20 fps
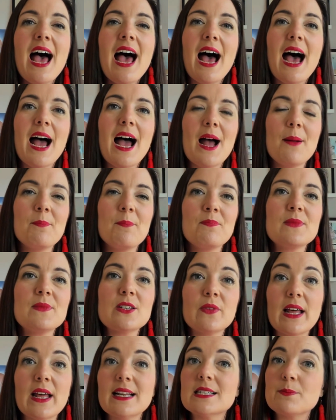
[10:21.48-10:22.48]
Um, so
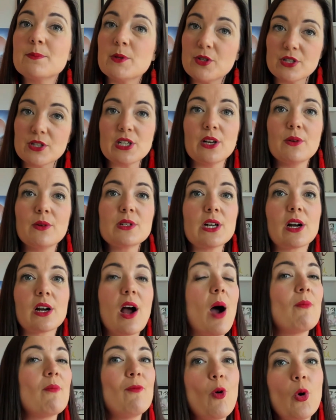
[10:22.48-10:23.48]
that is
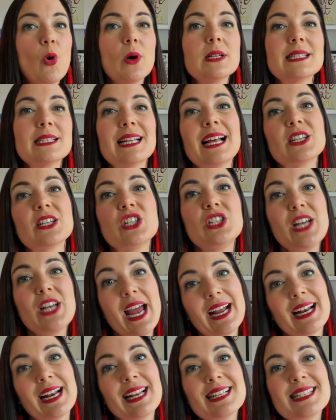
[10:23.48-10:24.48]
patricialohan.com forward slash
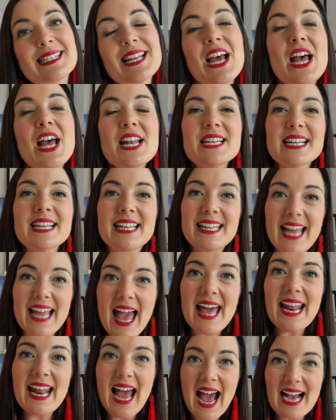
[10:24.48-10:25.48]
checklist to
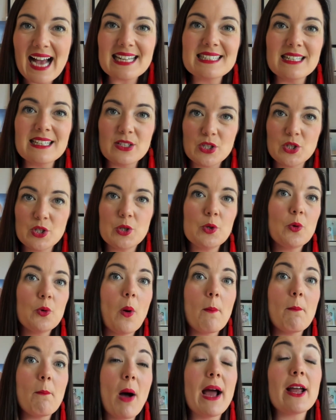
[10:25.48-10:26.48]
get access to
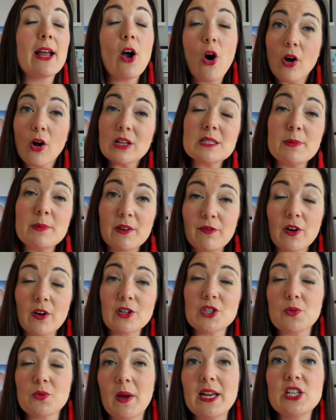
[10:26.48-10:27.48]
my ultimate feng
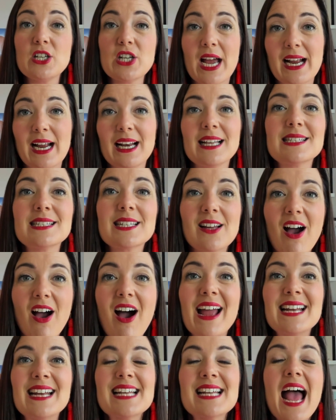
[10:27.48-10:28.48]
shui checklist
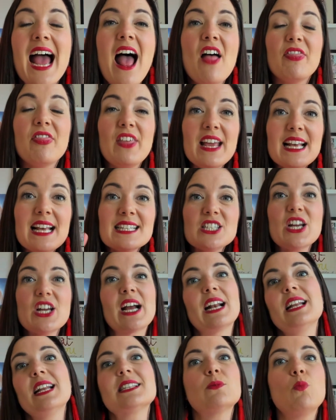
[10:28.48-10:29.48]
guide. This
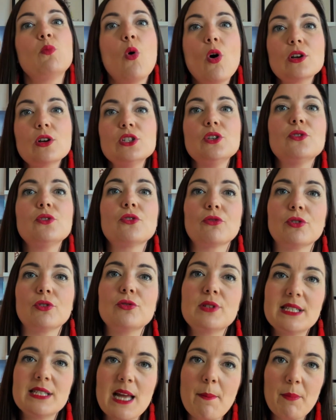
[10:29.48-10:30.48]
checklist walks you through
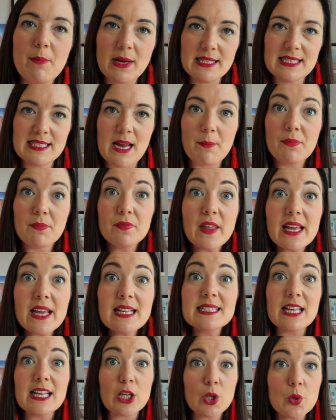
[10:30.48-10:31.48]
step by step
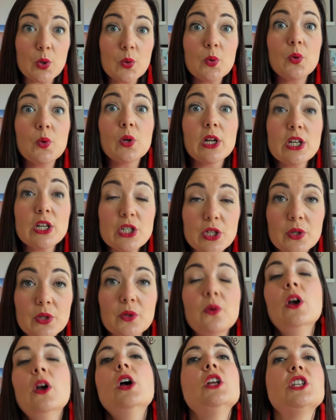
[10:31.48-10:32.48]
things that you can
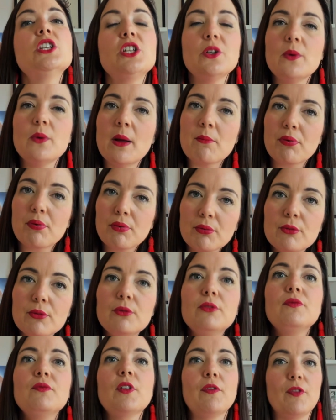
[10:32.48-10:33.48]
do to
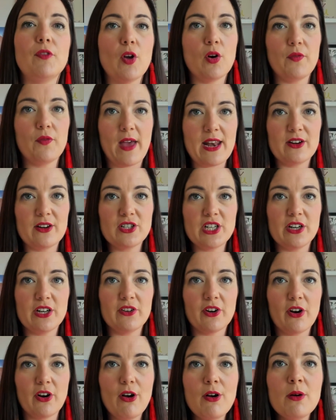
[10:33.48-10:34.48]
improve the flow of energy in
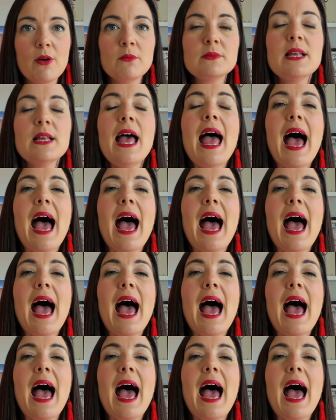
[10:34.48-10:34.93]
your home